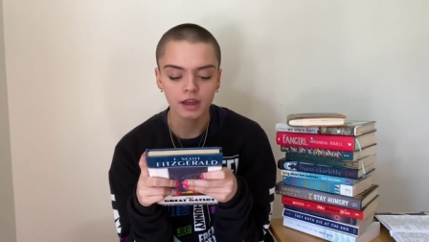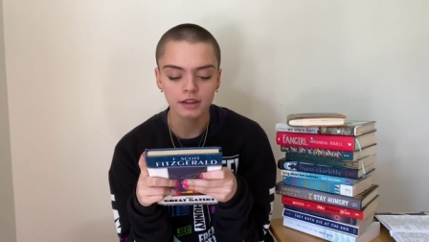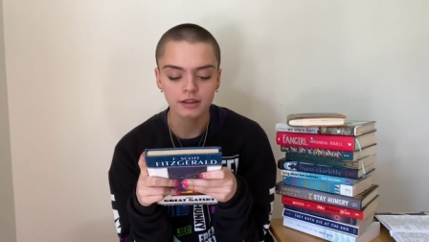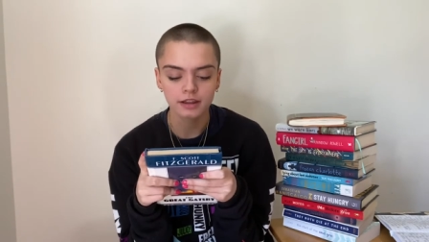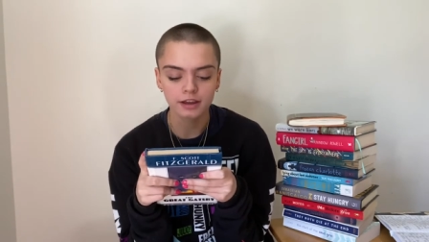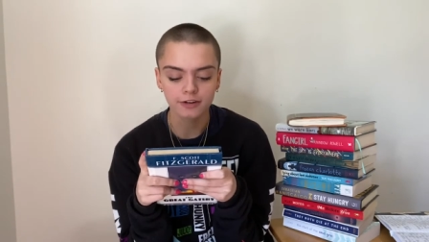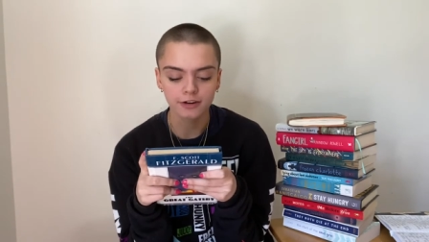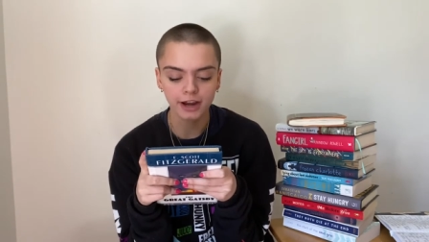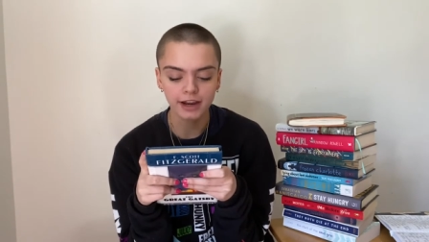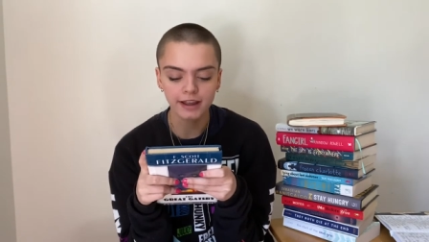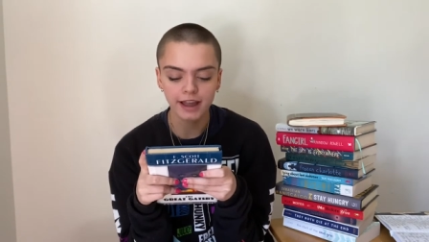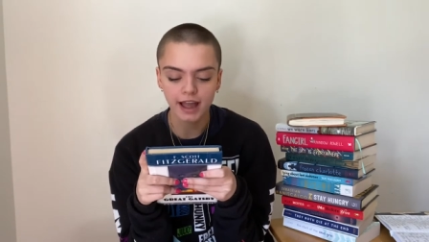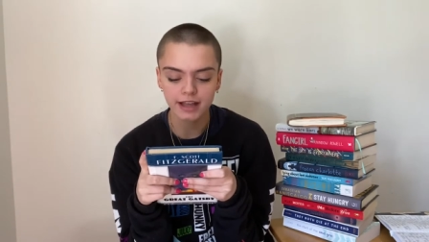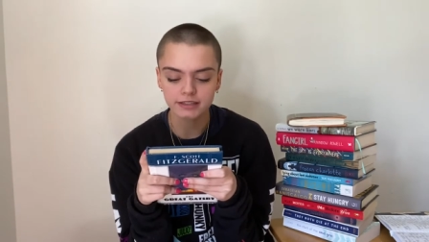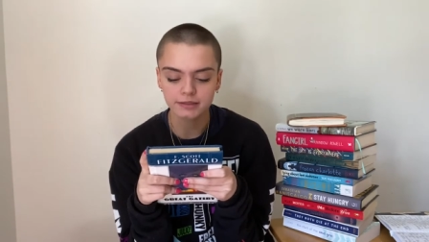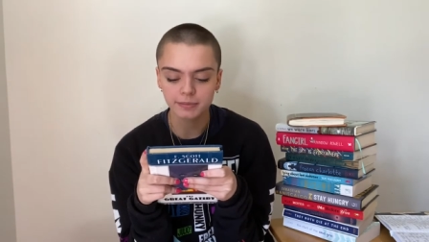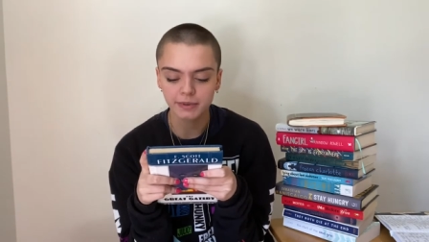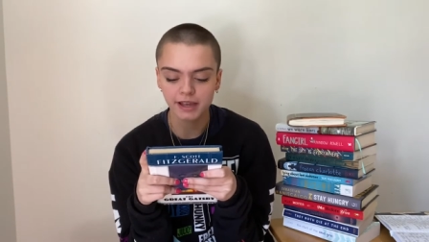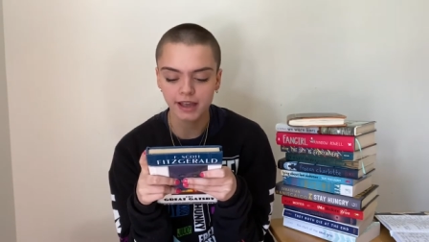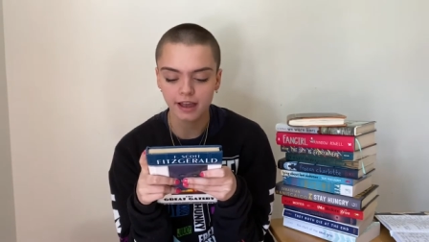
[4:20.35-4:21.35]
The Great
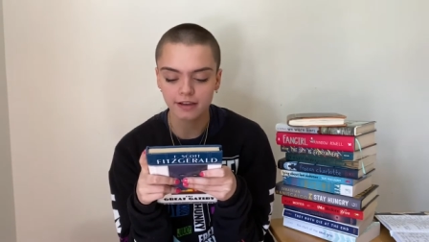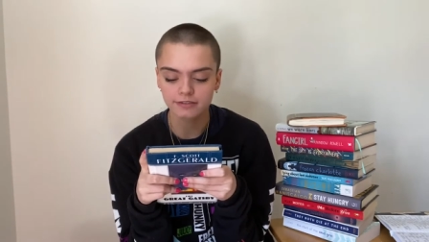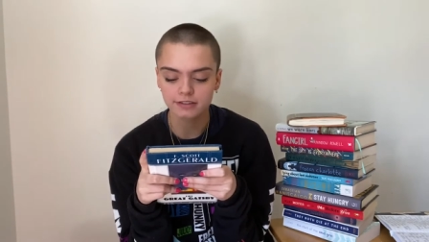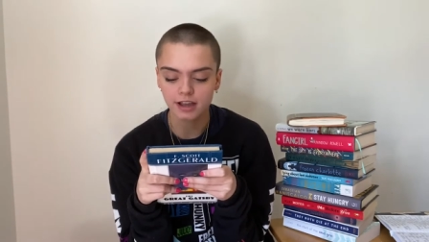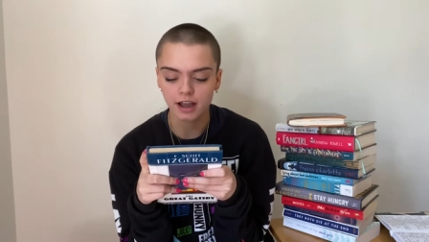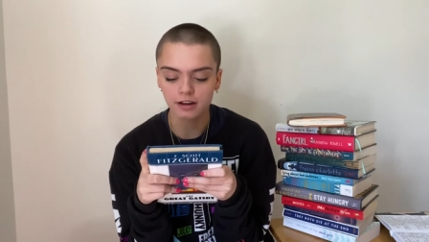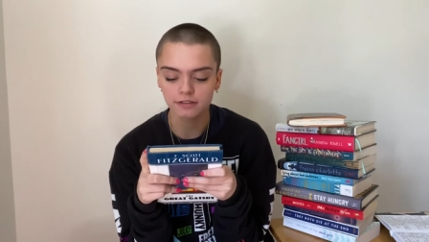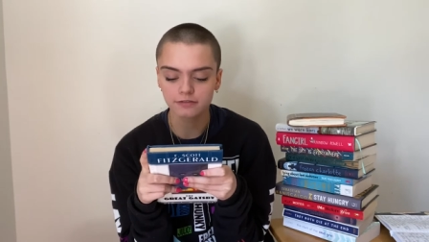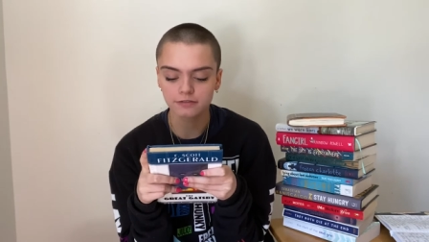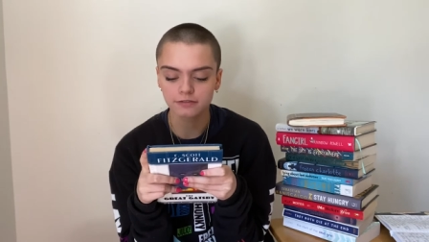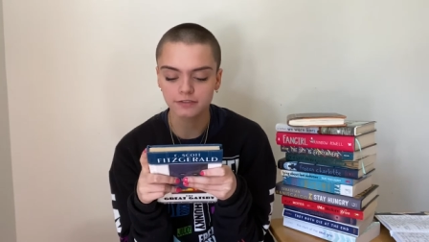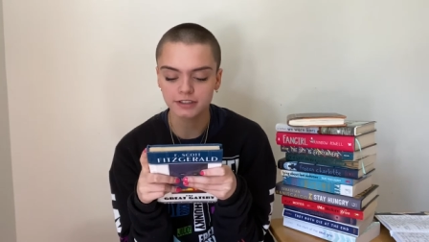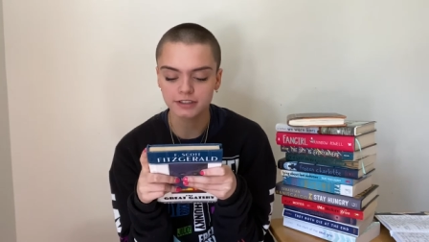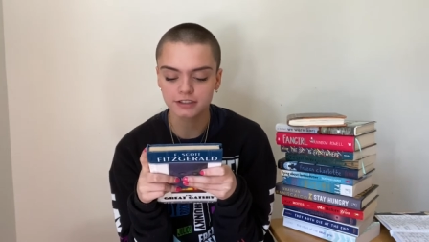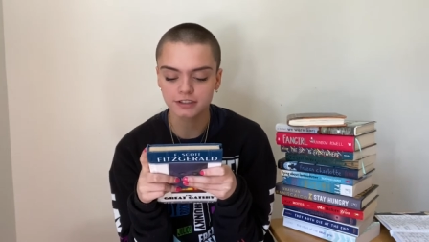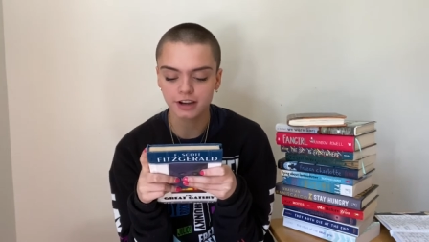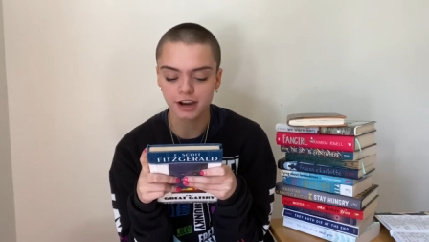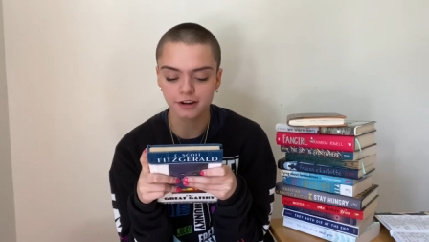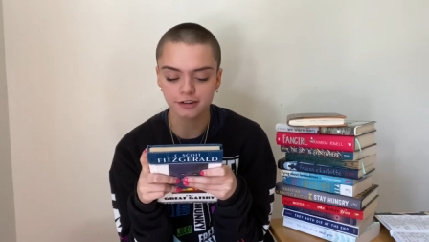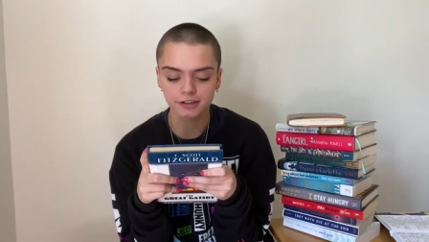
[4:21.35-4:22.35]
Gatsby, F. Scott
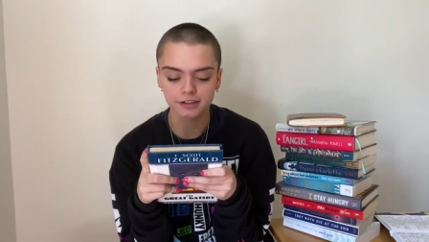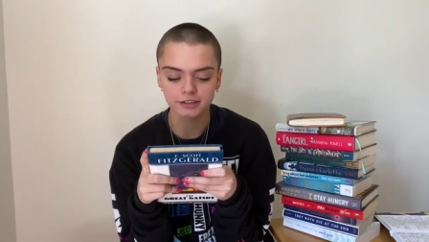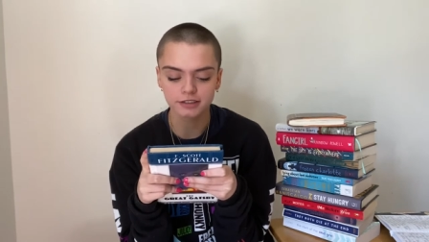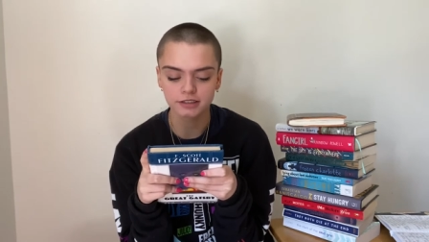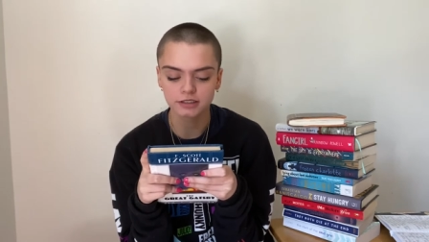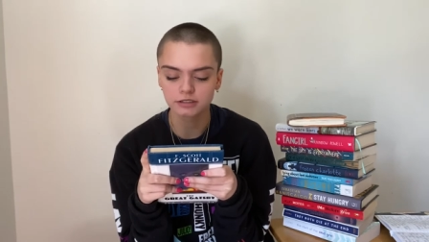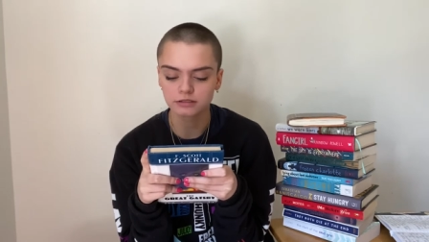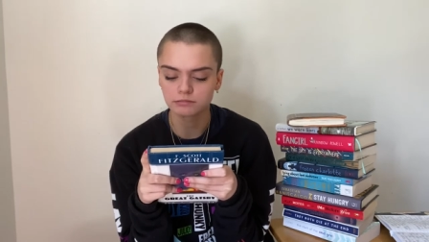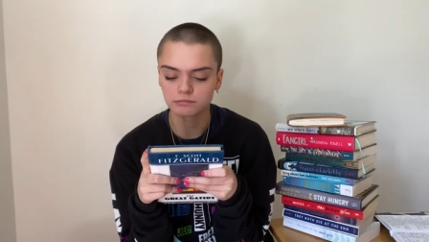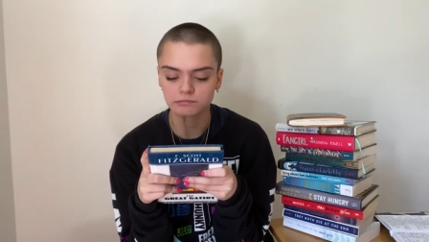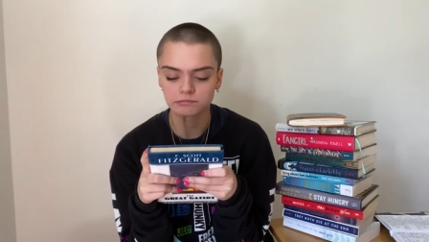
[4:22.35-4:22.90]
Fitzgerald,